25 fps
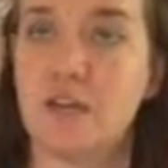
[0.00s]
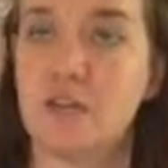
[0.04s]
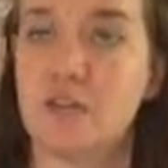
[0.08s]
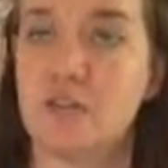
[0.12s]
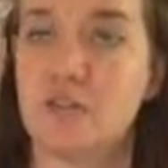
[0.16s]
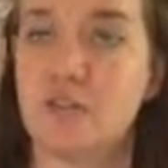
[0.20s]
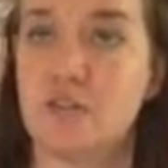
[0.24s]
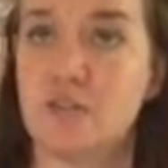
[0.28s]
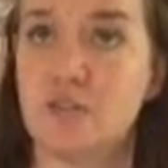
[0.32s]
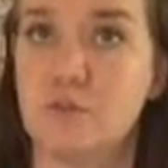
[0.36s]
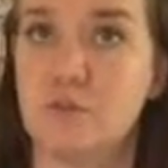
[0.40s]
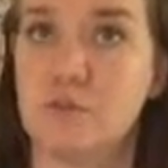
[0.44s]

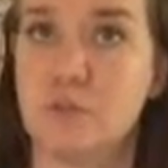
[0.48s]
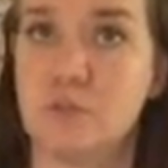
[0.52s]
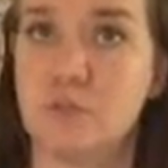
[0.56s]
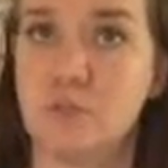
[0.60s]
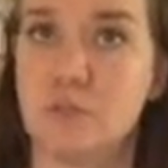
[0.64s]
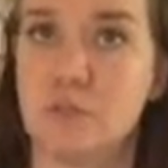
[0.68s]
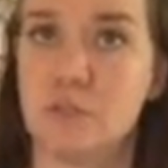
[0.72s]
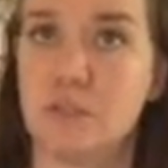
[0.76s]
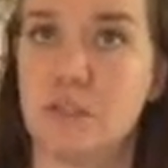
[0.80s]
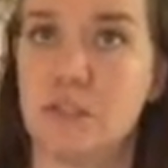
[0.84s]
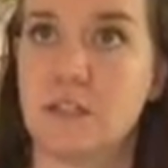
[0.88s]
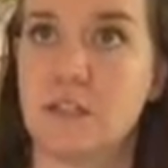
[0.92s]
to be
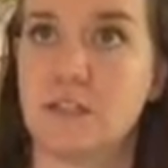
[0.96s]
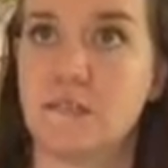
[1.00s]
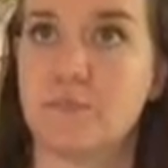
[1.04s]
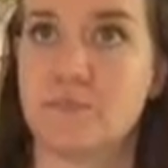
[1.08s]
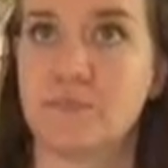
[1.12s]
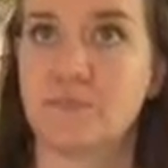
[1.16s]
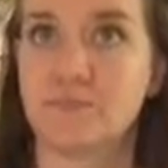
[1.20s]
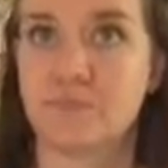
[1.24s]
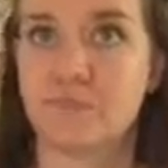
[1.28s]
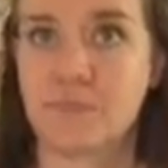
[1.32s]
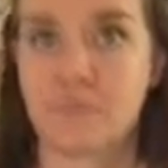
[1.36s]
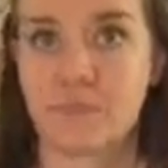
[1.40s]
doing
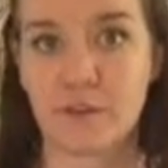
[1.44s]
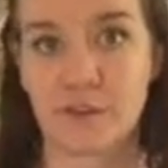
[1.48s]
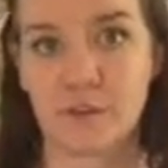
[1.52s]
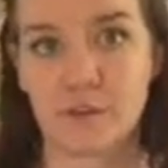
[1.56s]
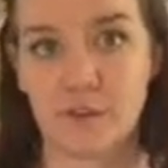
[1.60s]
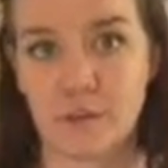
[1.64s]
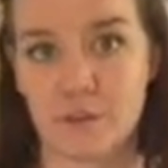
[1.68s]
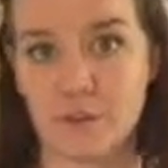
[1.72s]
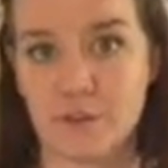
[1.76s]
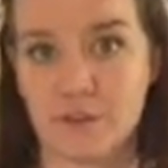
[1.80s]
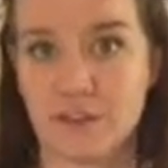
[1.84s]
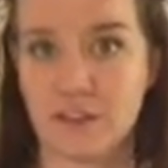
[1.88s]

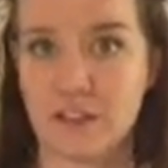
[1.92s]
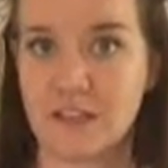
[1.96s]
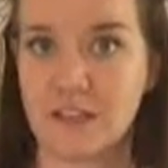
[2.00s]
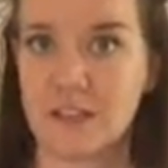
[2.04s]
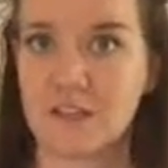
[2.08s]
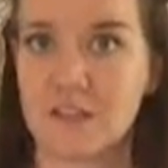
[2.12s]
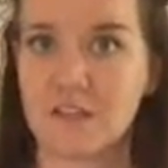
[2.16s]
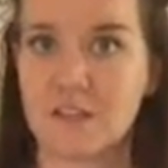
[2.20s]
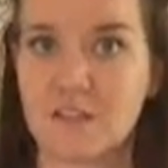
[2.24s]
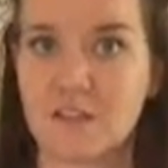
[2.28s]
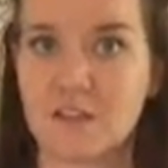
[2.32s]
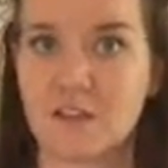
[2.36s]
those
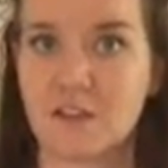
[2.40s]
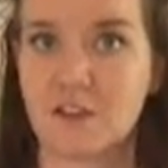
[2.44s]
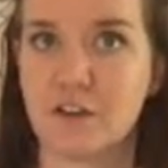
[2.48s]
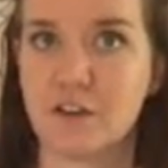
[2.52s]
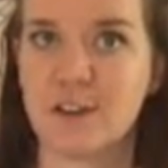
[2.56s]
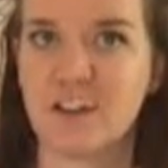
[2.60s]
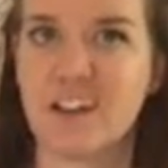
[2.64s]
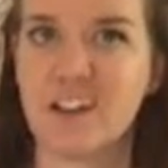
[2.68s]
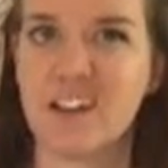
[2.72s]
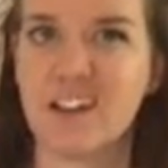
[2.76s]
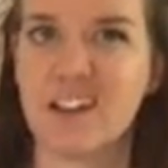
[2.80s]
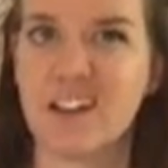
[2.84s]
things. So
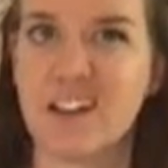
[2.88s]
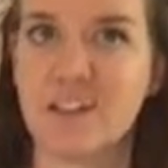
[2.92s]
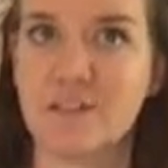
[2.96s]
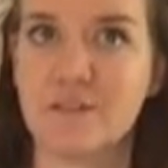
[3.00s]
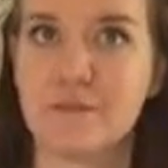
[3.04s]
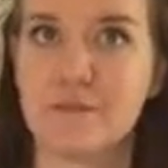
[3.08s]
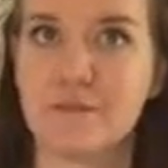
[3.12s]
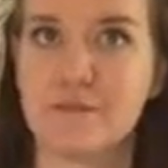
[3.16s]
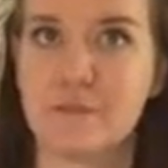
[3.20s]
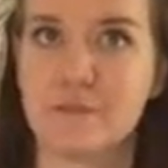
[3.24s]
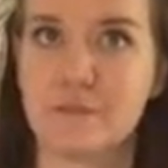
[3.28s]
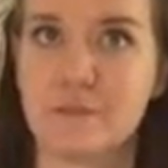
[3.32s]
I kind of
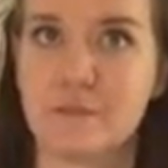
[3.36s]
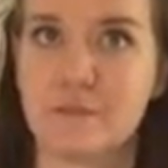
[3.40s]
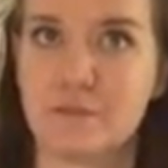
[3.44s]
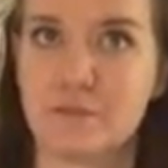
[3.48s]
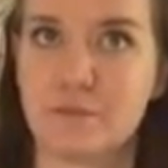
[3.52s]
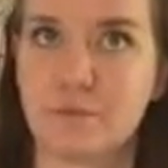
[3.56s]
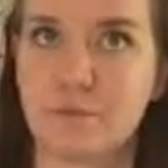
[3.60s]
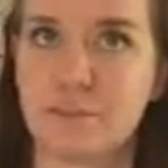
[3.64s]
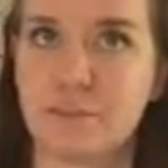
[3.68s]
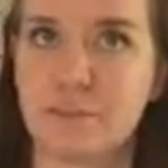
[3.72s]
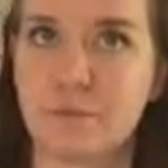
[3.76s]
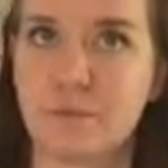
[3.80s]

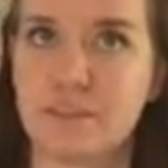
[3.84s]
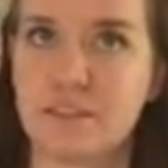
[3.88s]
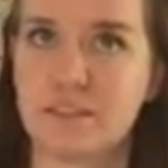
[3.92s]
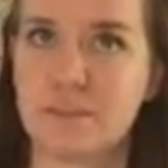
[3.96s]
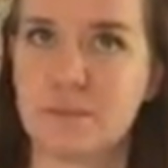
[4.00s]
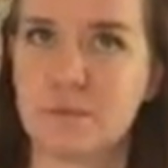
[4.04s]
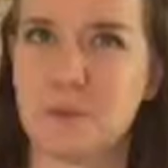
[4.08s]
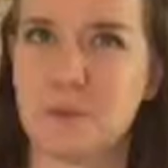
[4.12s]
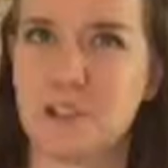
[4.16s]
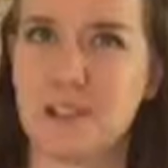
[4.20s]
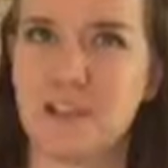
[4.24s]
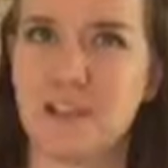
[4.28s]
was always a
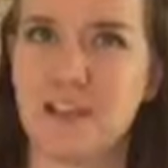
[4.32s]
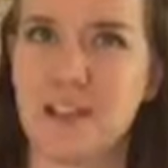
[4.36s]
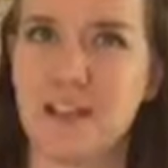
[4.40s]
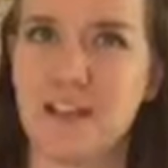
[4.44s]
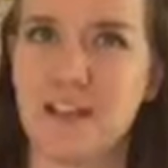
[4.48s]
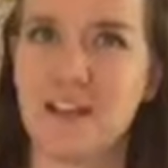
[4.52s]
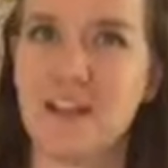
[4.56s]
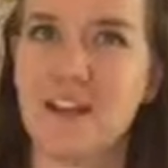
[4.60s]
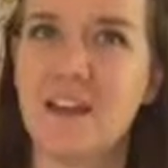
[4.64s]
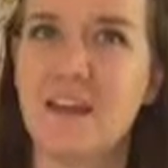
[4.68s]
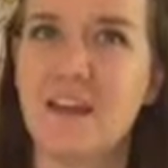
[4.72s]
bit like,